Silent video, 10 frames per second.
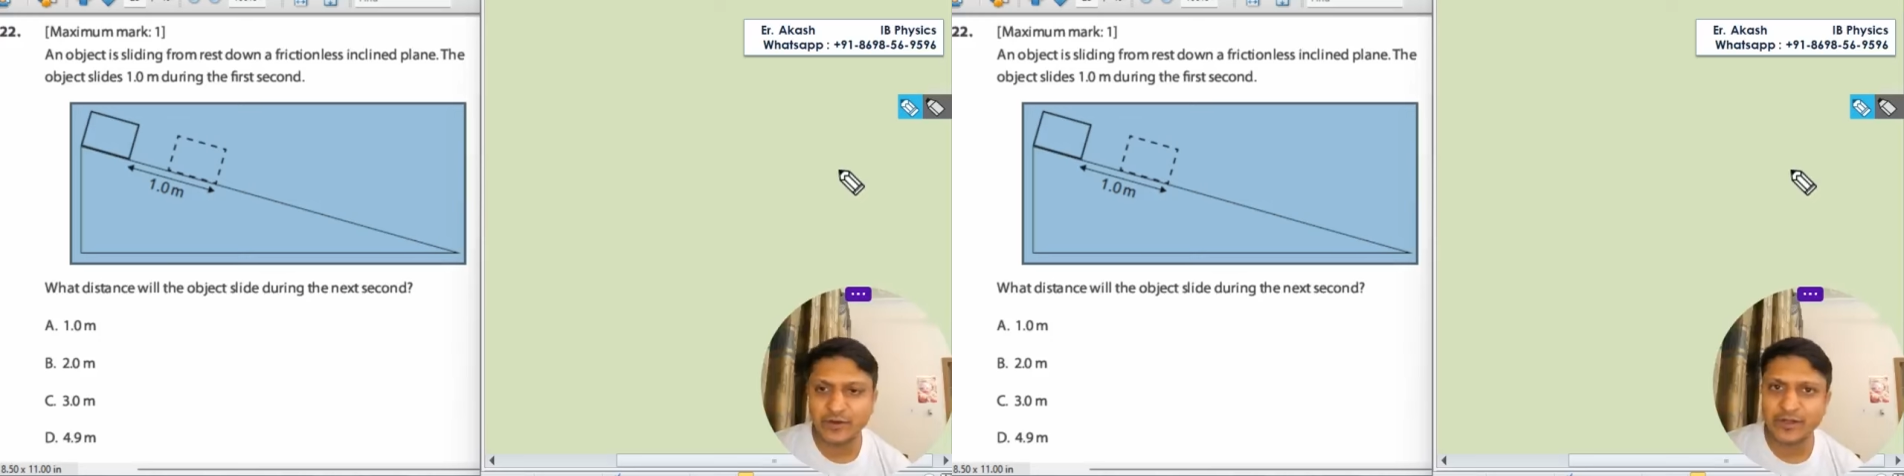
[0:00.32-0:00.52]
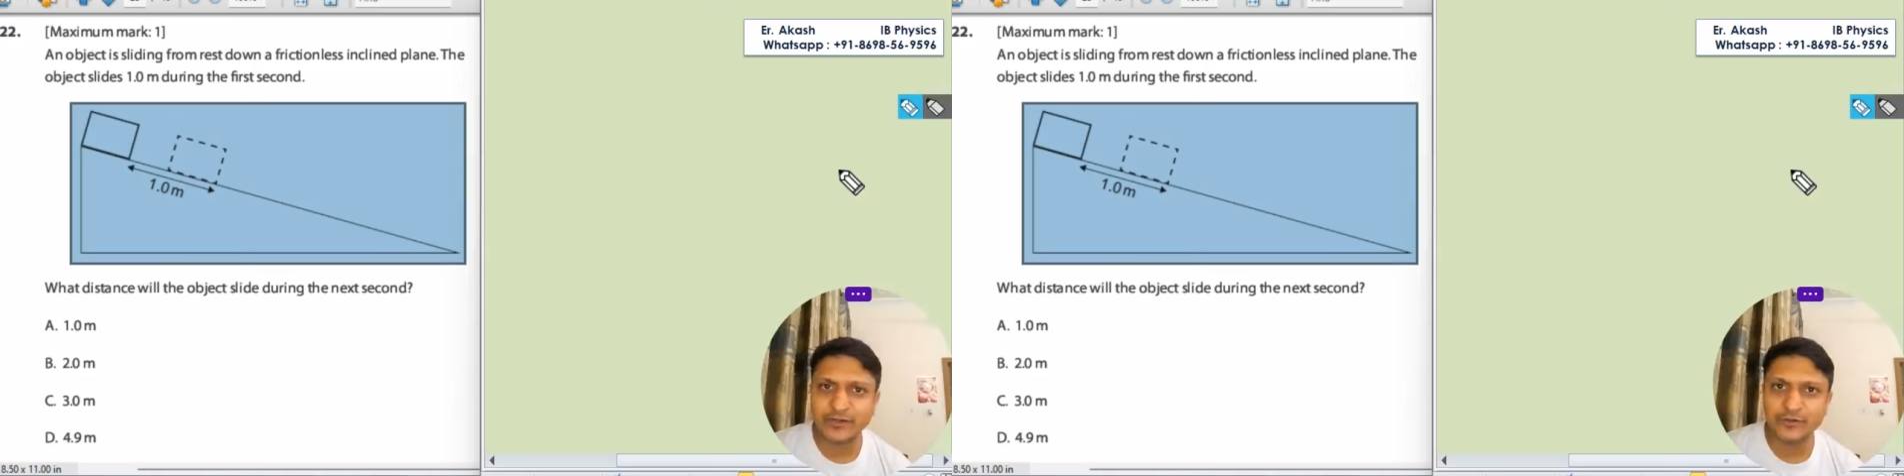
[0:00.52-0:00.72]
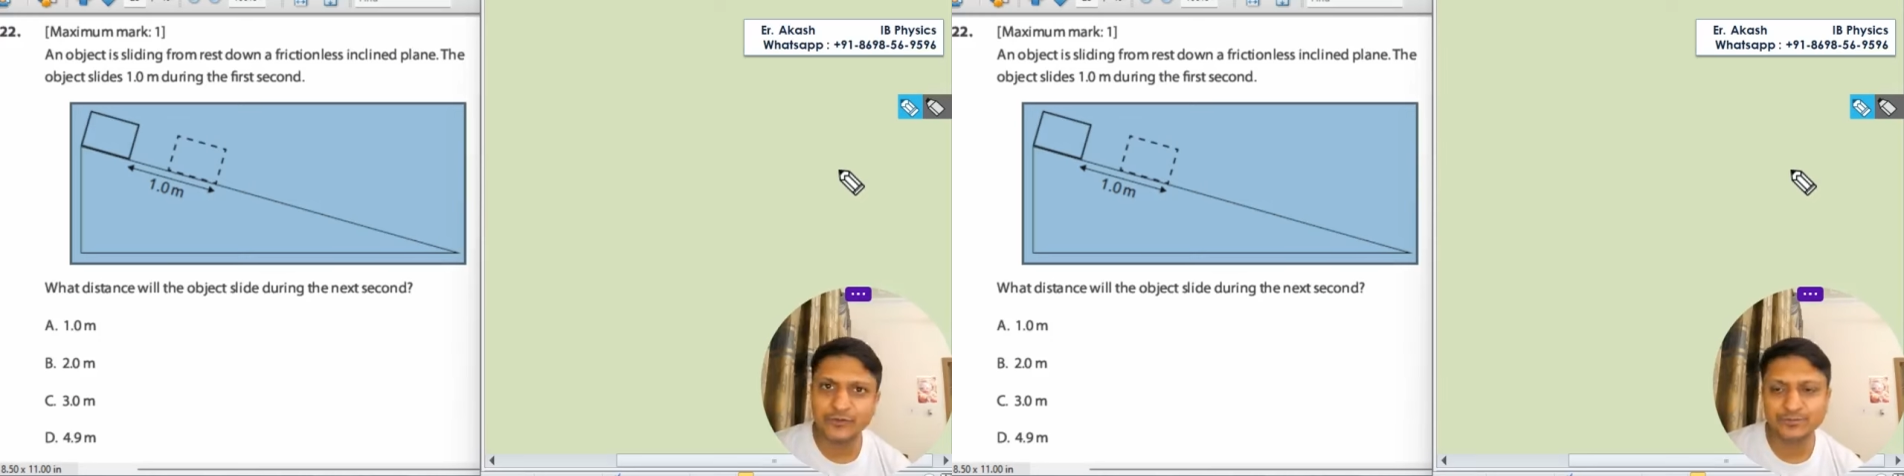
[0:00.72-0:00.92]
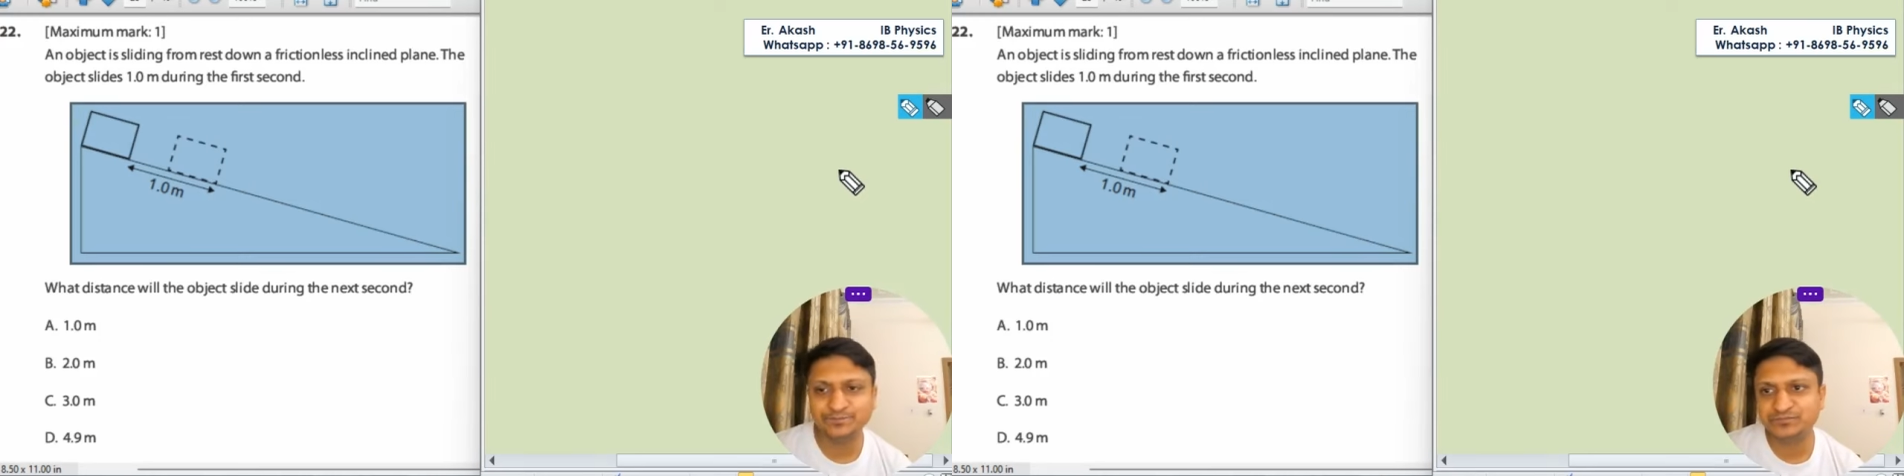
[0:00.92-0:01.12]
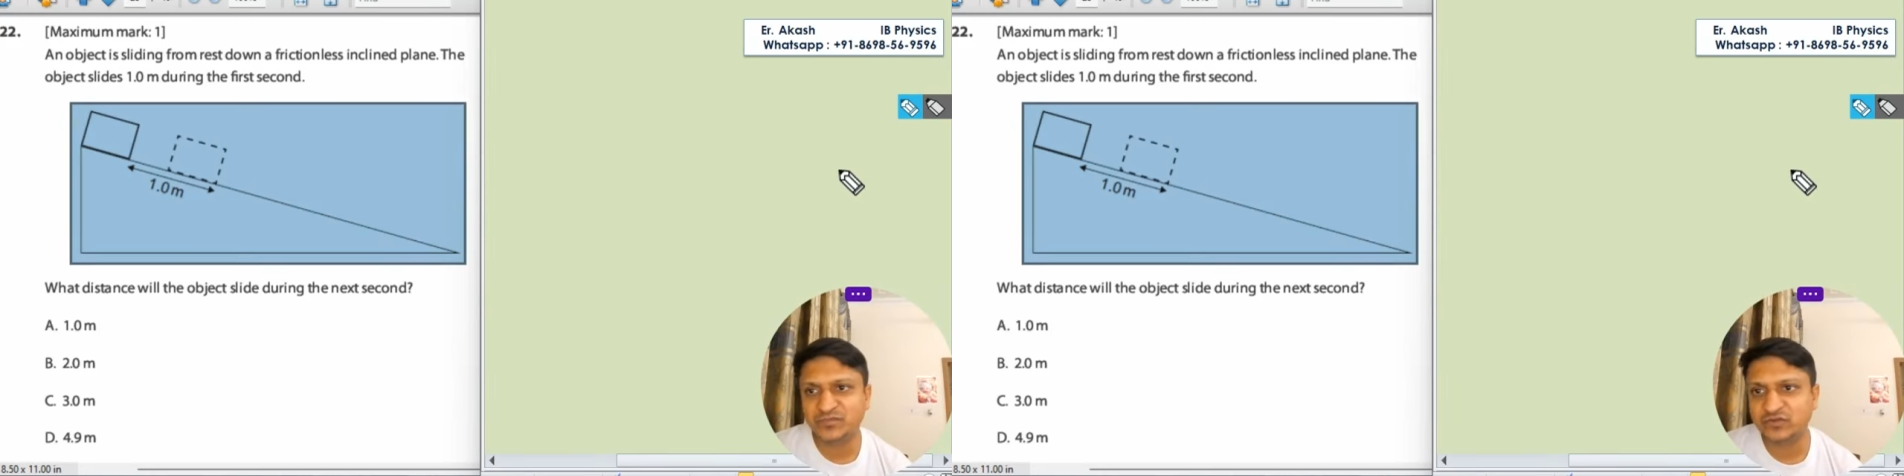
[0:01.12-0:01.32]
how are you?
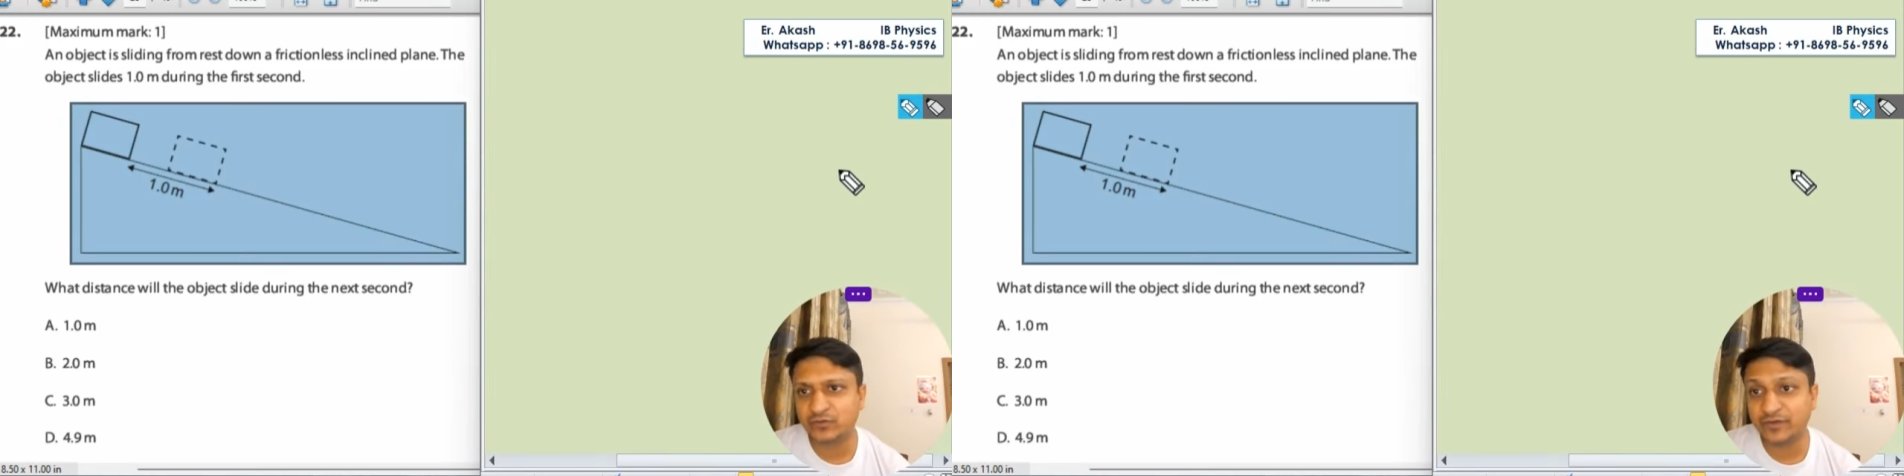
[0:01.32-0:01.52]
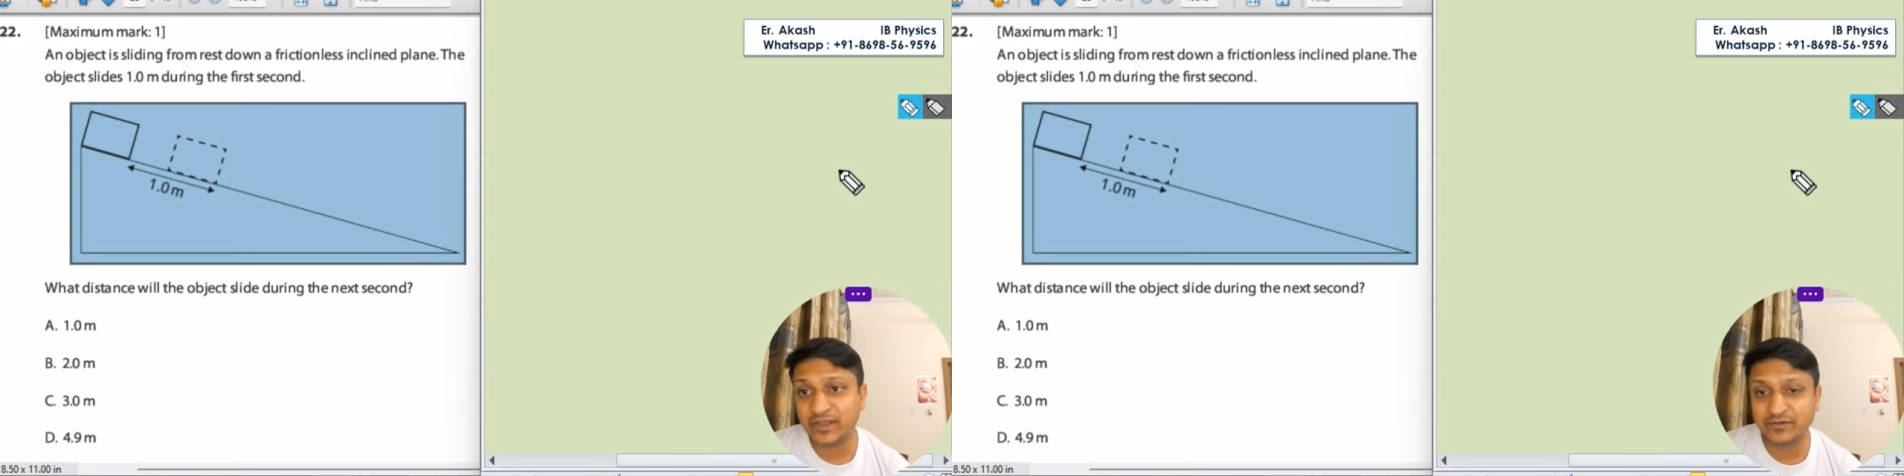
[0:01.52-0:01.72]
So we